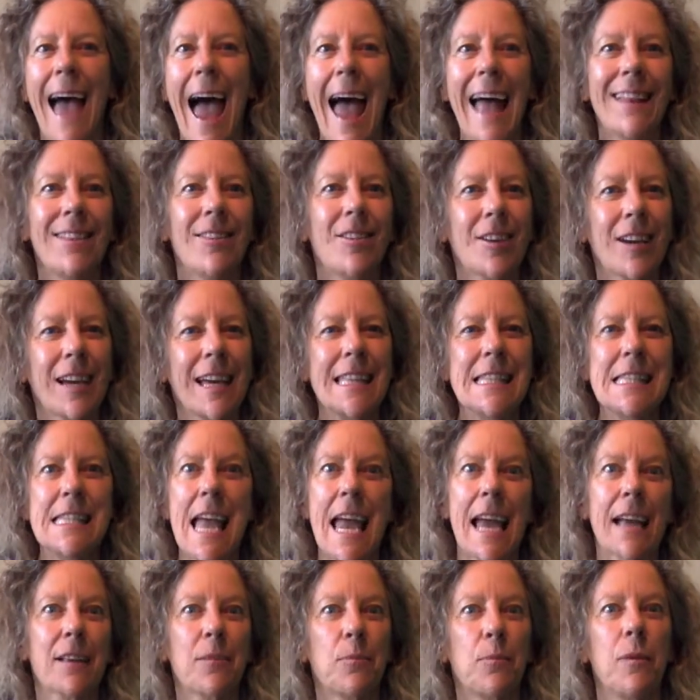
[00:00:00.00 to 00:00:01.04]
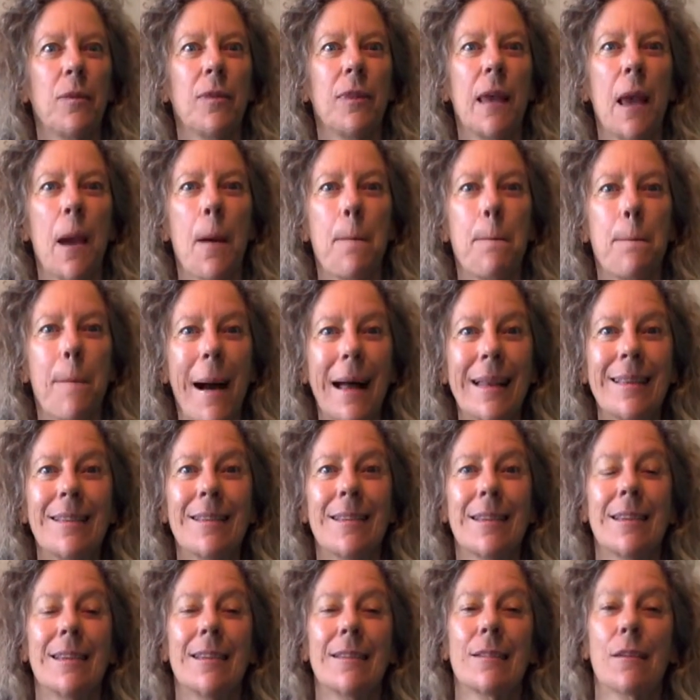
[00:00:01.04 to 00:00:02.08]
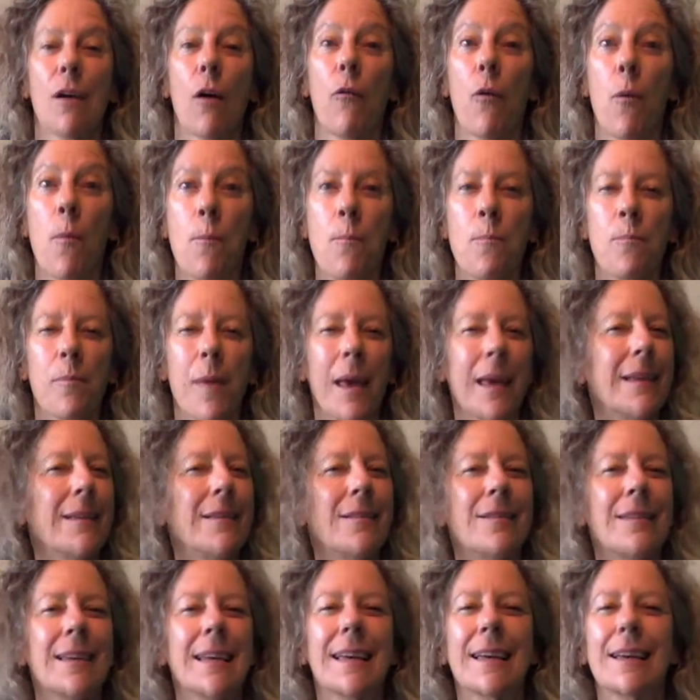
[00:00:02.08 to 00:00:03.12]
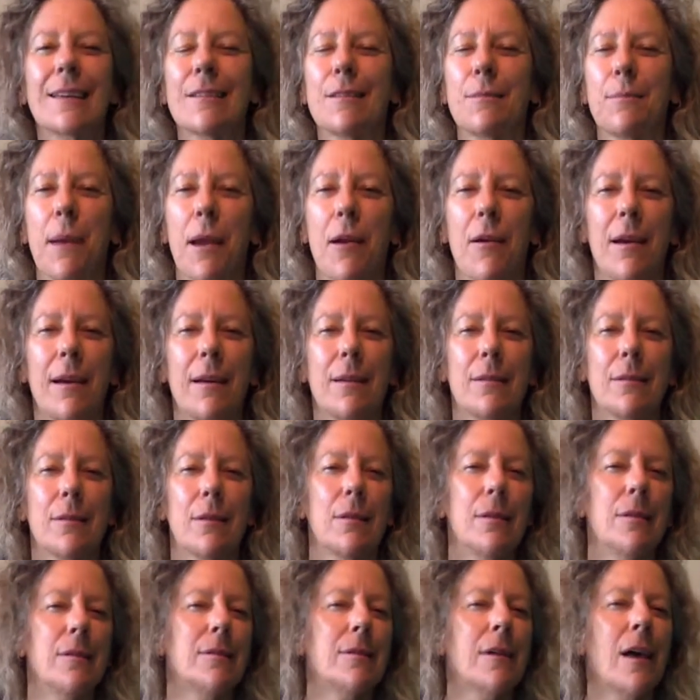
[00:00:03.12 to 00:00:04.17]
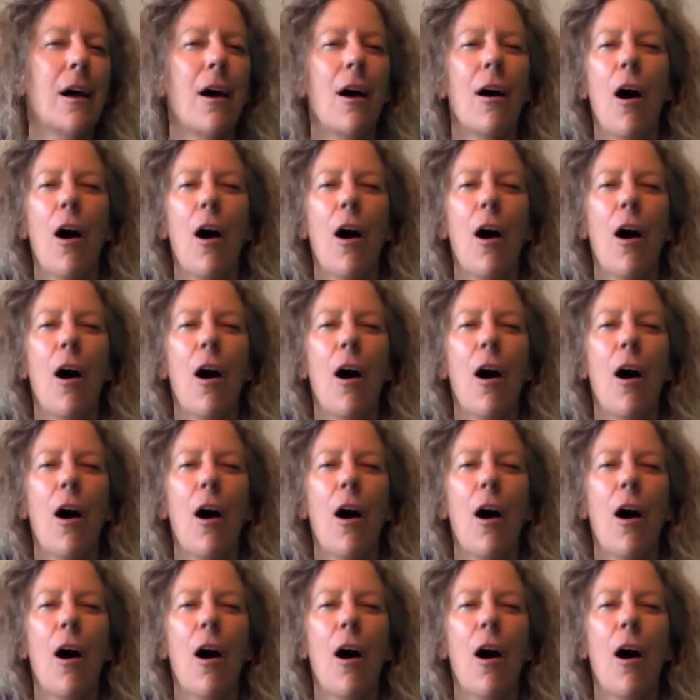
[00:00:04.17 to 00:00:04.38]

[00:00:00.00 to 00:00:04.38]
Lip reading: and to connect with the abundance of amazing experiences